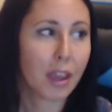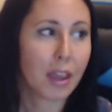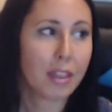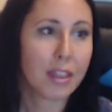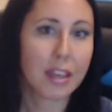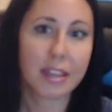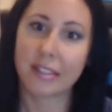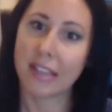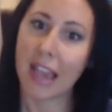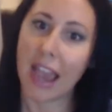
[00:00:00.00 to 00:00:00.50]

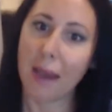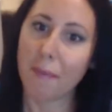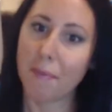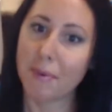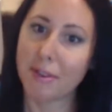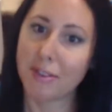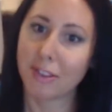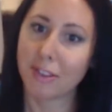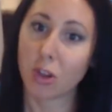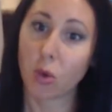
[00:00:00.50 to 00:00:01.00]
This
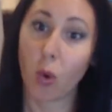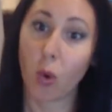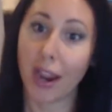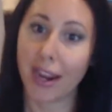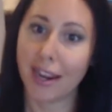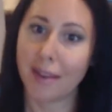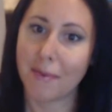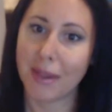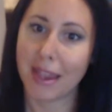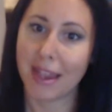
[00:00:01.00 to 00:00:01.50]
happens
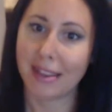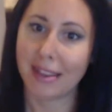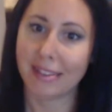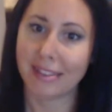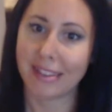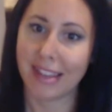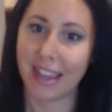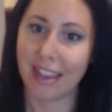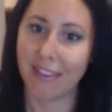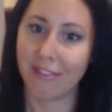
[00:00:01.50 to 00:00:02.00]
quite a
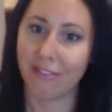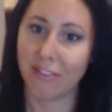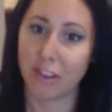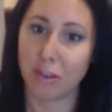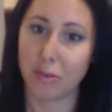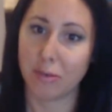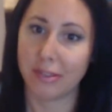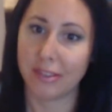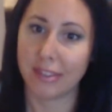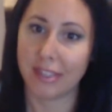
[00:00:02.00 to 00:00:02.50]
bit if
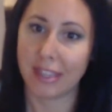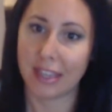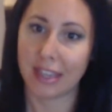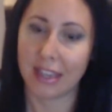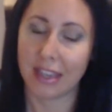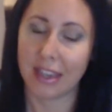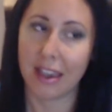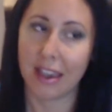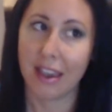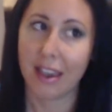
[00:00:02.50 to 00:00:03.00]
you
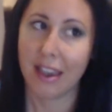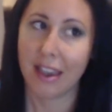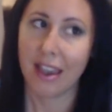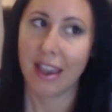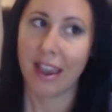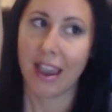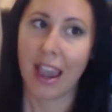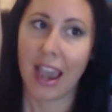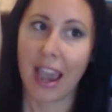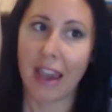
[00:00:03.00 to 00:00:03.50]
see
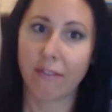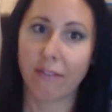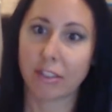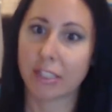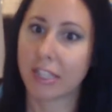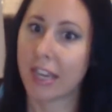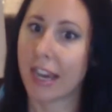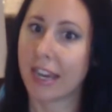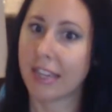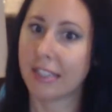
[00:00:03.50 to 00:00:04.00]

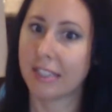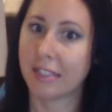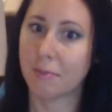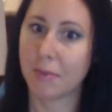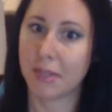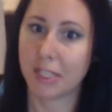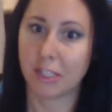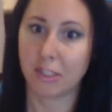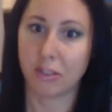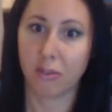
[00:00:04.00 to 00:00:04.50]

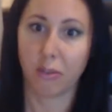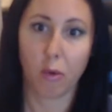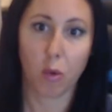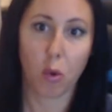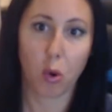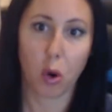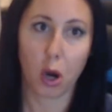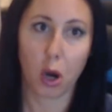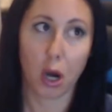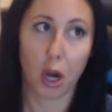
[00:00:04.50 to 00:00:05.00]
advertisements
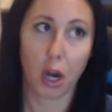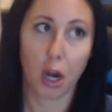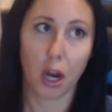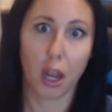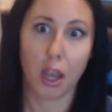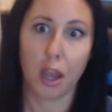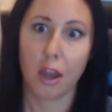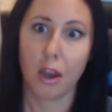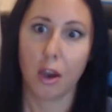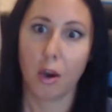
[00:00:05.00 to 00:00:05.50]

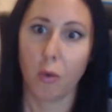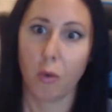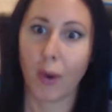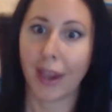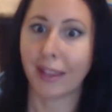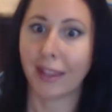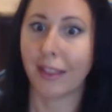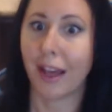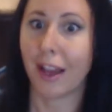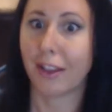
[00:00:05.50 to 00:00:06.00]
for
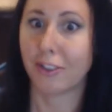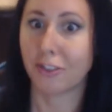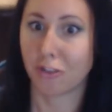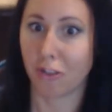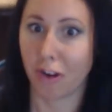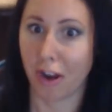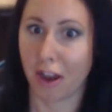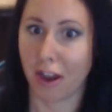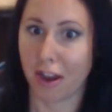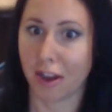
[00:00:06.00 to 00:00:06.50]
weight loss
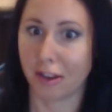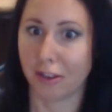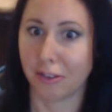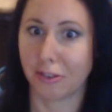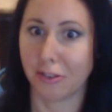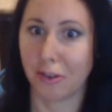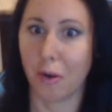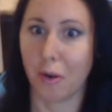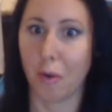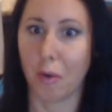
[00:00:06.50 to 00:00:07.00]

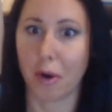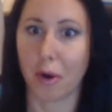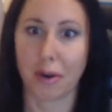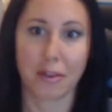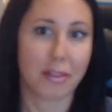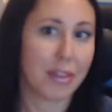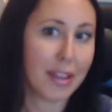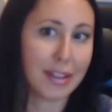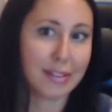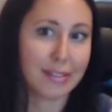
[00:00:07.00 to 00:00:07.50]
drugs
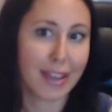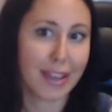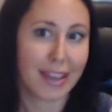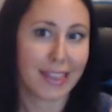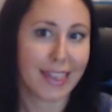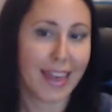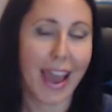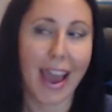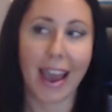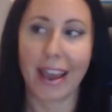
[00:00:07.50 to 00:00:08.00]
or things
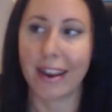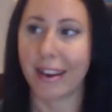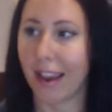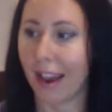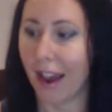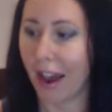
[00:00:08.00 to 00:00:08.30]
like that.